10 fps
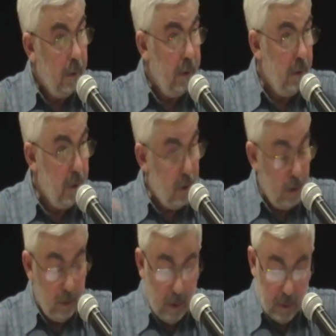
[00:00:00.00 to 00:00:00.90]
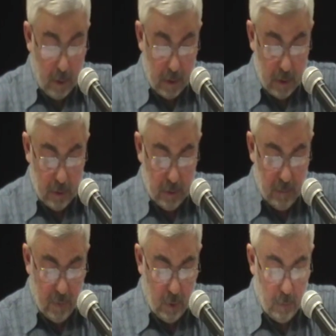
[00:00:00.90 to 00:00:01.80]
that is constantly
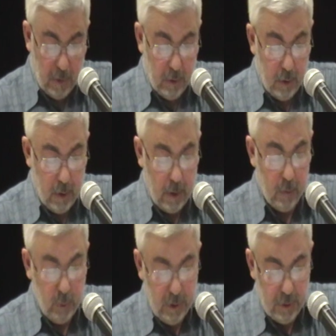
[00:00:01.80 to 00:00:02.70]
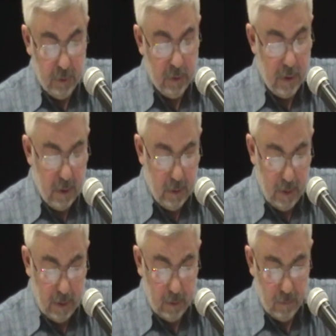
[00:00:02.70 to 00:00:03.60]
developing, and we need to consider
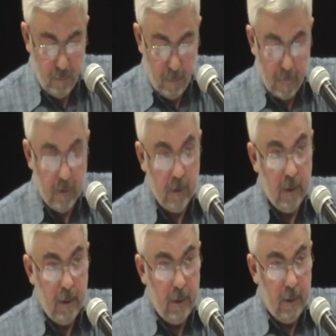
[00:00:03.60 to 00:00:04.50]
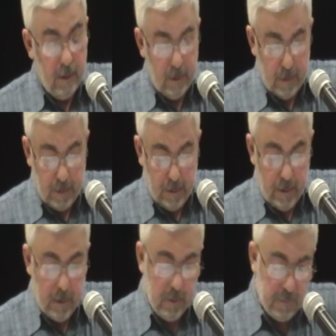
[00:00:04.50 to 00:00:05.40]
that. And
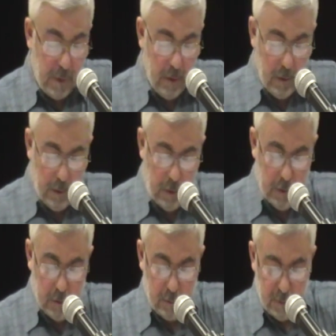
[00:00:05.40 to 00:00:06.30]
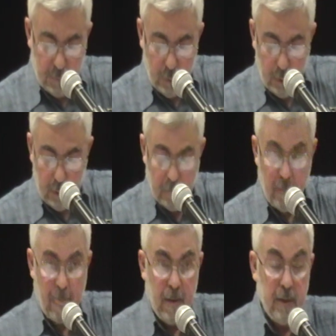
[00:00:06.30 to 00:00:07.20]
then finally, number four,
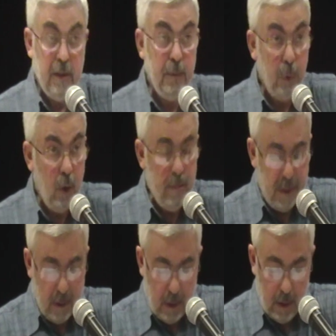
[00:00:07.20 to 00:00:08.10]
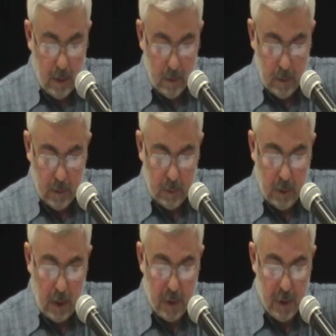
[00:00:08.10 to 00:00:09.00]
diplomacy
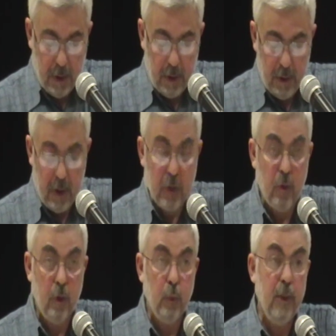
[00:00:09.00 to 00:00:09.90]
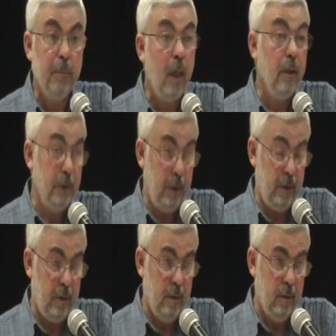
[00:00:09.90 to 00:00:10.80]
largely in discord with
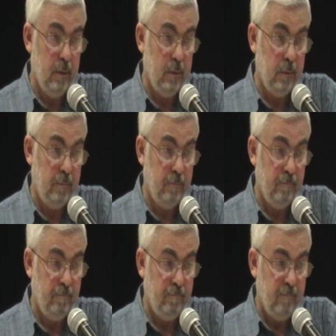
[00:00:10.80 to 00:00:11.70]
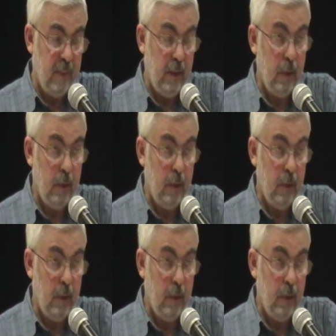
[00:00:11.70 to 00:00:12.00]
politics. And I